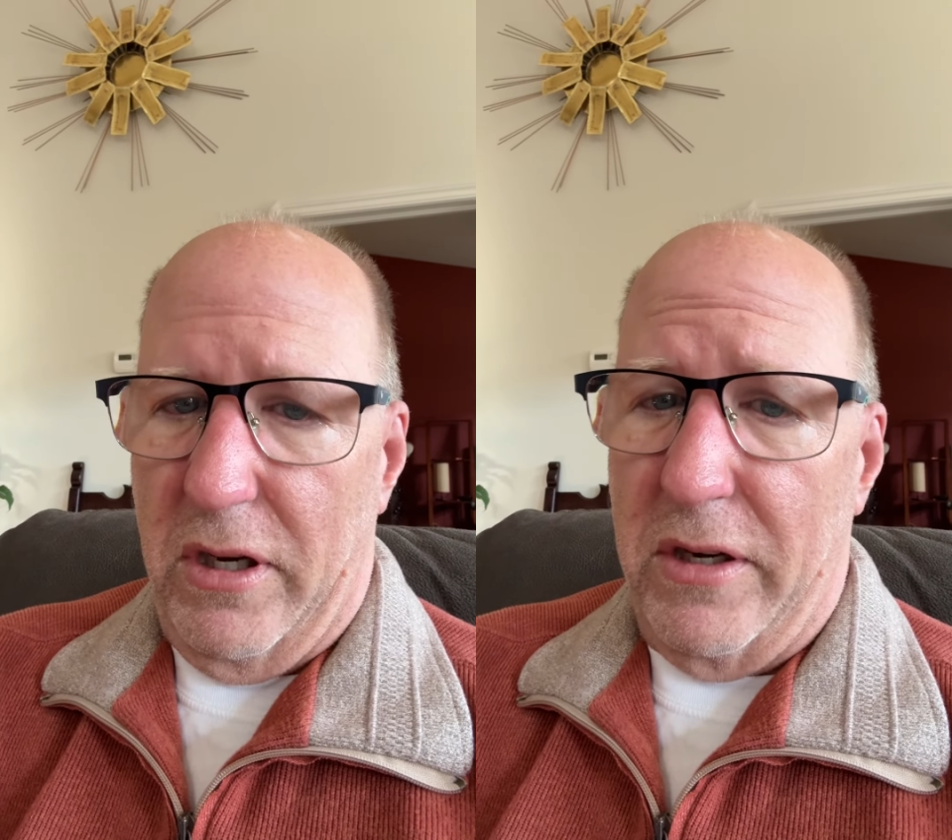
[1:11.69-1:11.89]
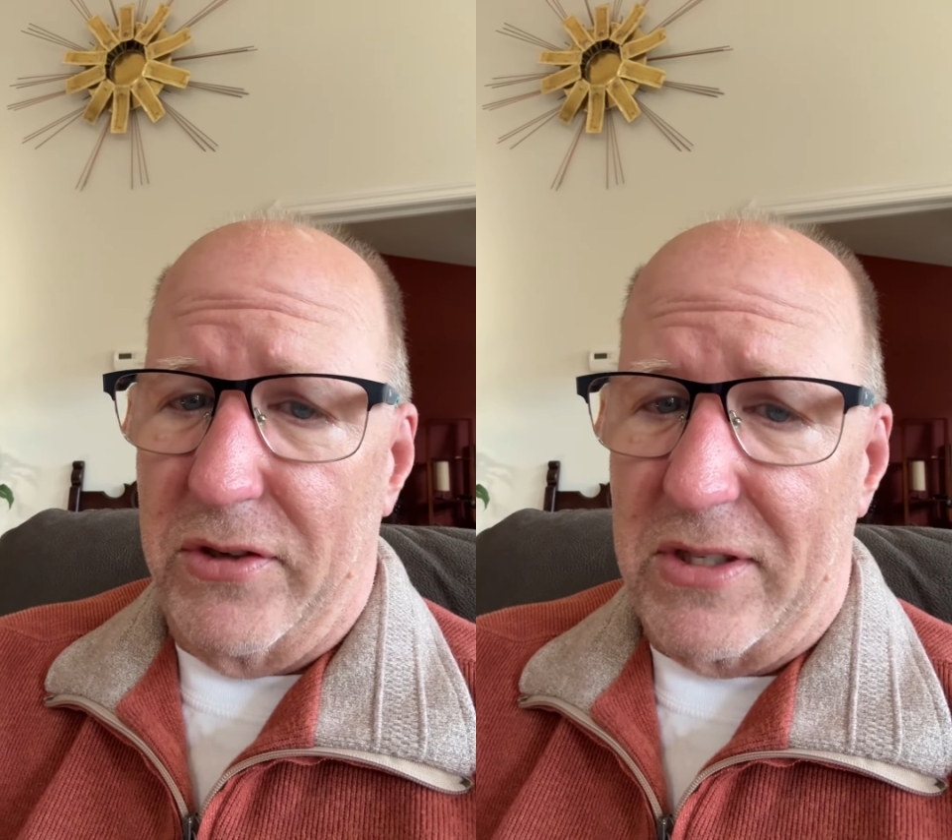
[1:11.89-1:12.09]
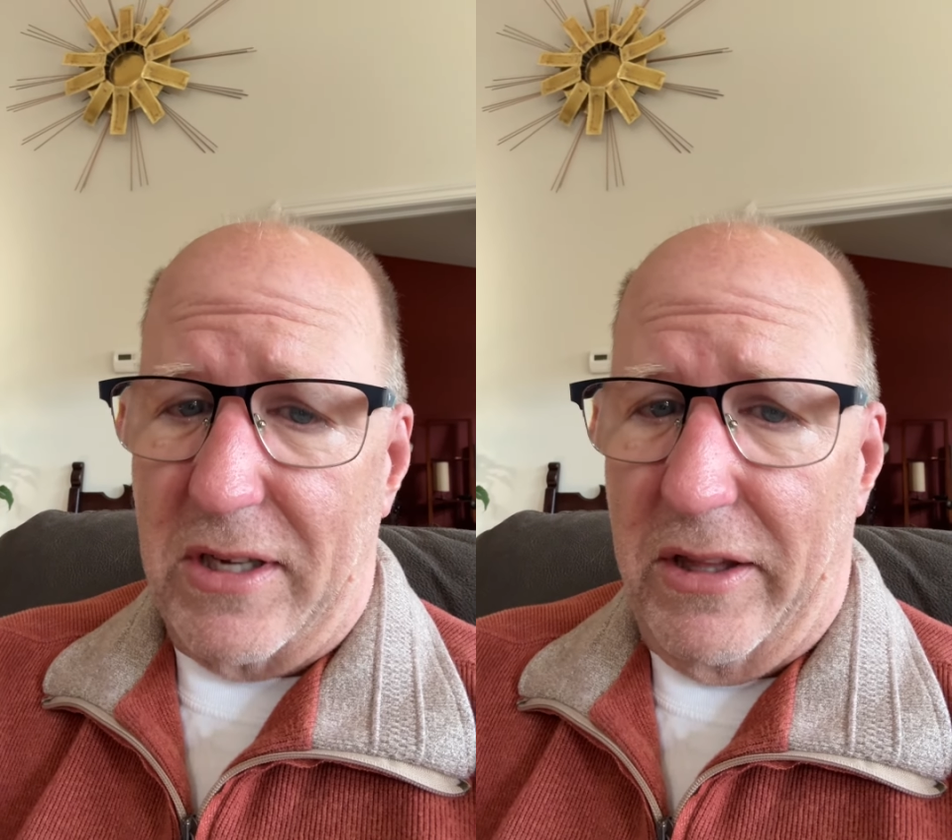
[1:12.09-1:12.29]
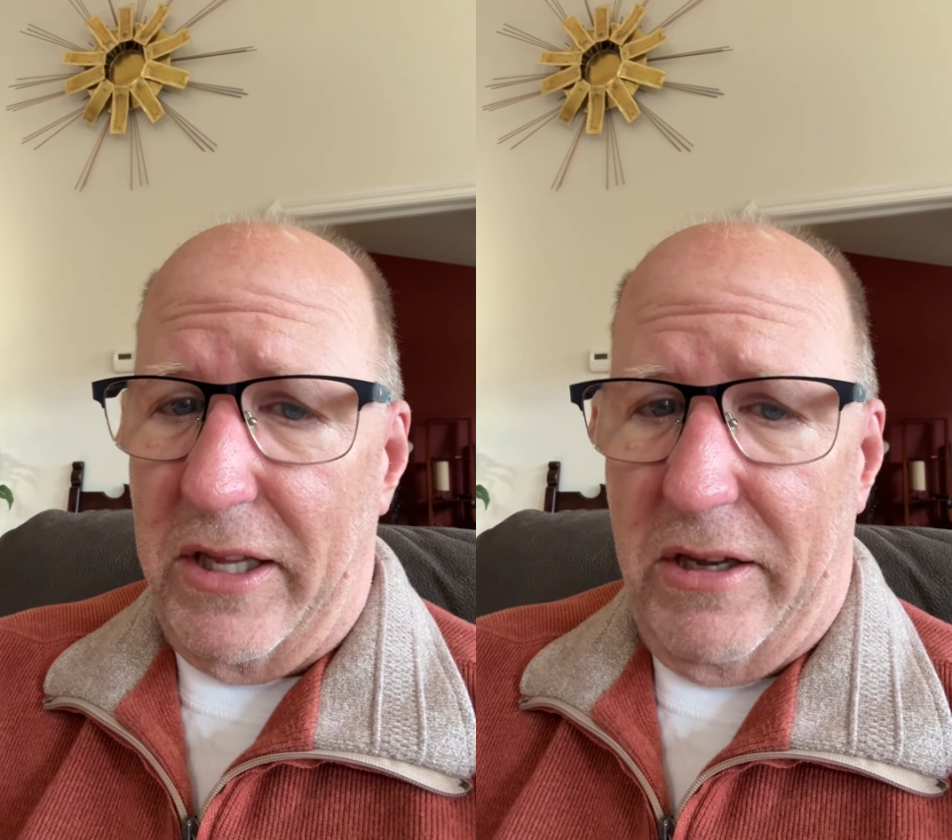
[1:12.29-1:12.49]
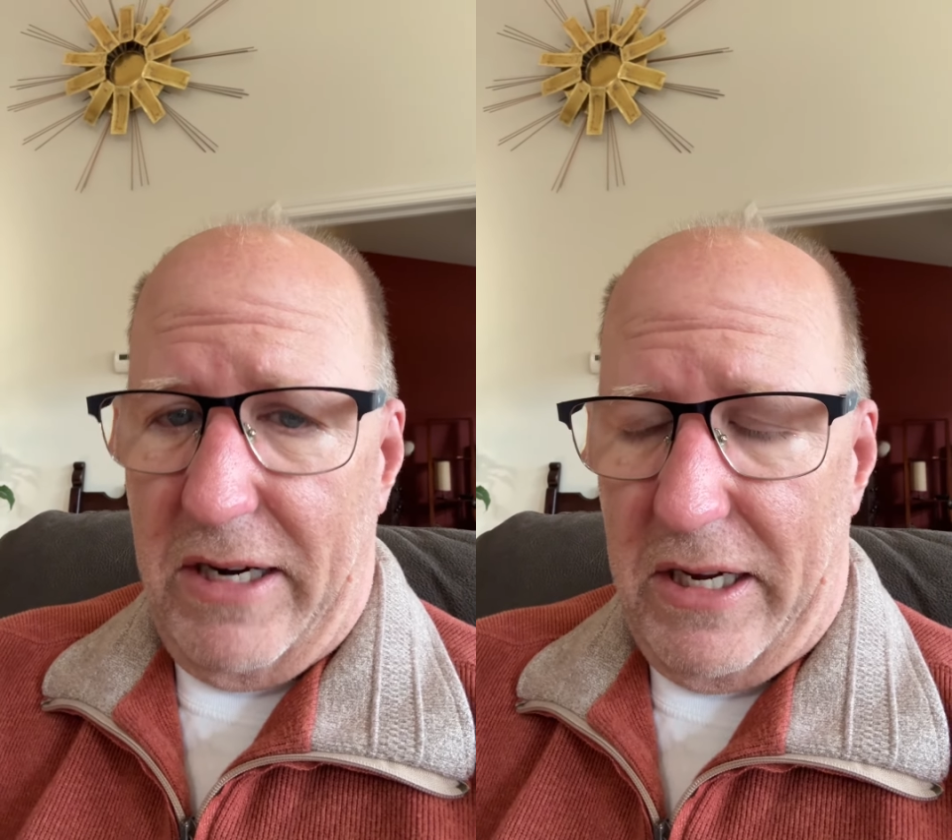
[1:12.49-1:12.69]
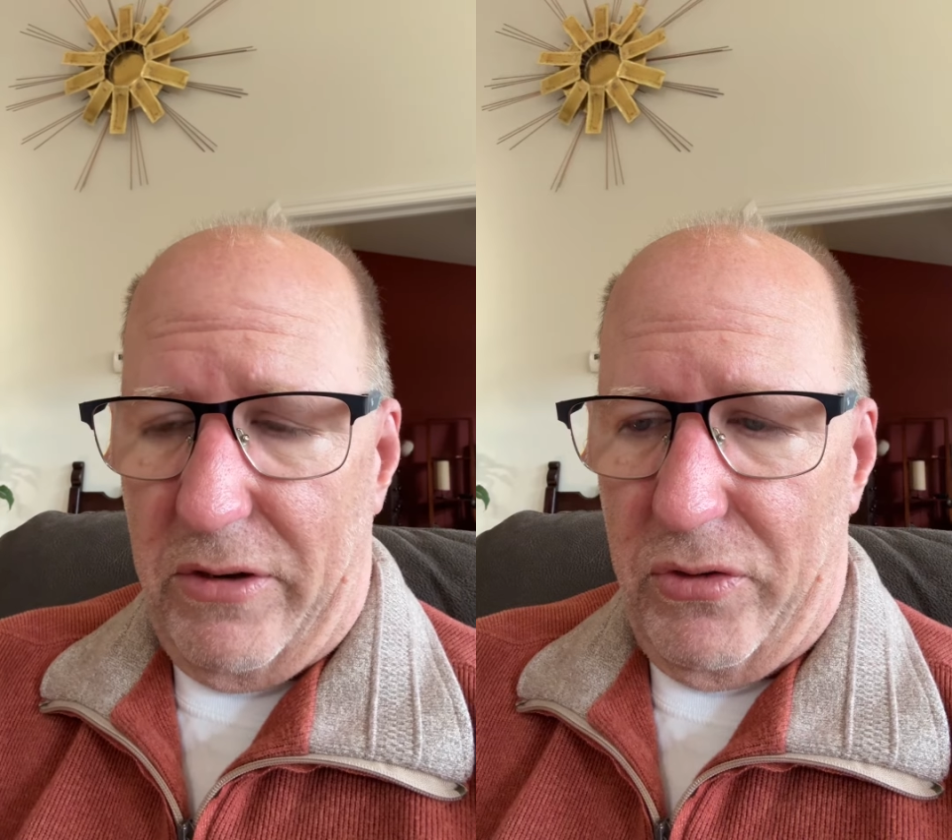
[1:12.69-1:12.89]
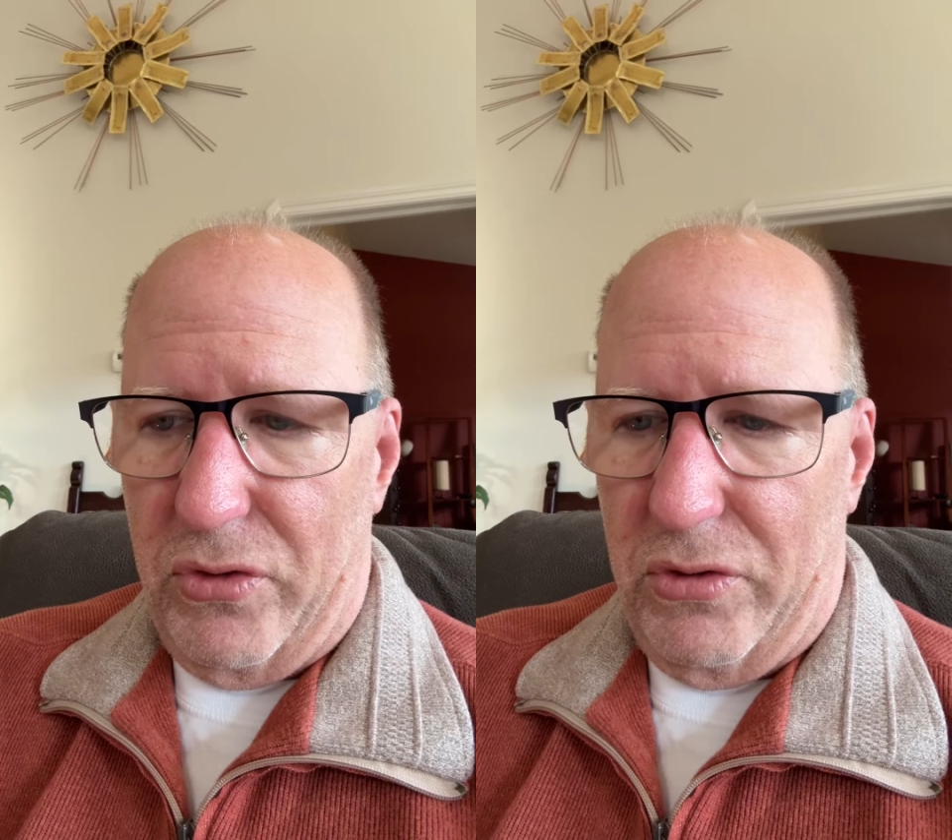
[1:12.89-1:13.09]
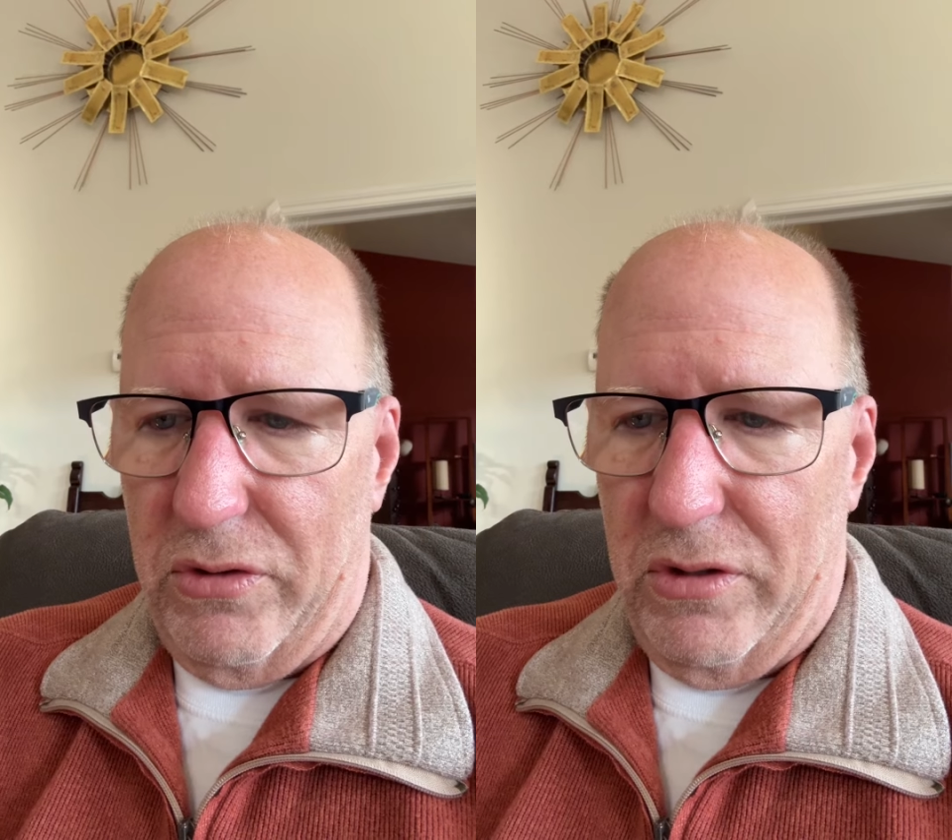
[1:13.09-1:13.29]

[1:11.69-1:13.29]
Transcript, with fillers: on selling their house,